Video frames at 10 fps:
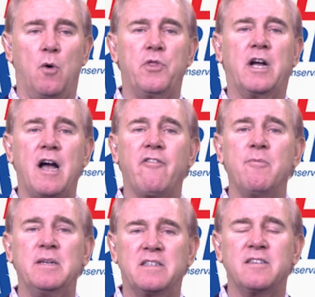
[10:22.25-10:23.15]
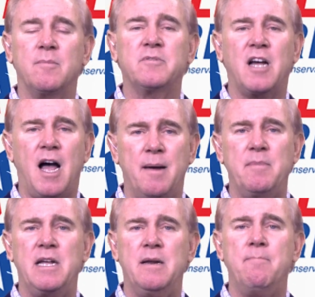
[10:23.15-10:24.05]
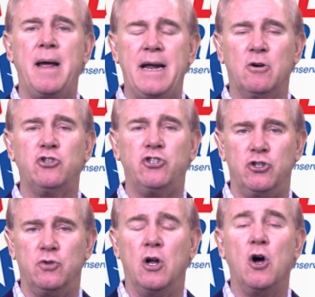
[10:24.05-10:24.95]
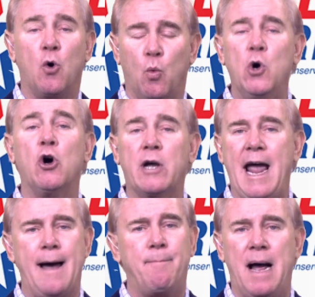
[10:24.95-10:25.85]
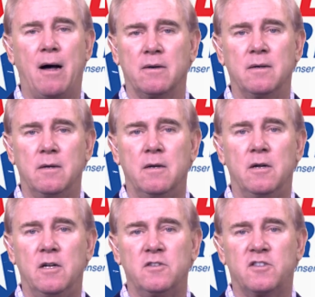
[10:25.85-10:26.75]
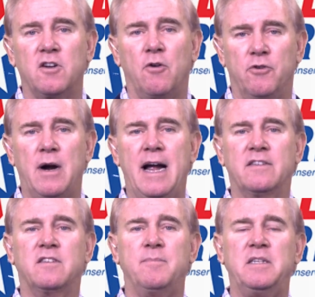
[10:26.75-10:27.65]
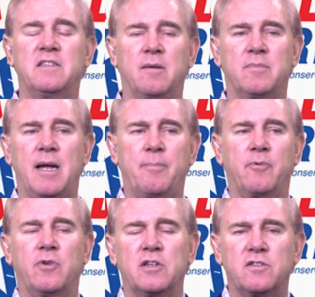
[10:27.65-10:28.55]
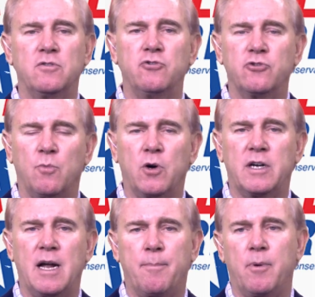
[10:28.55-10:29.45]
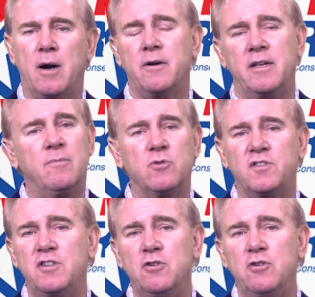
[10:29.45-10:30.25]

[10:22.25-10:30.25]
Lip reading: The government sometime in May or June will cap out. So there has to be some type of resolution worked out prior to then. We'll see.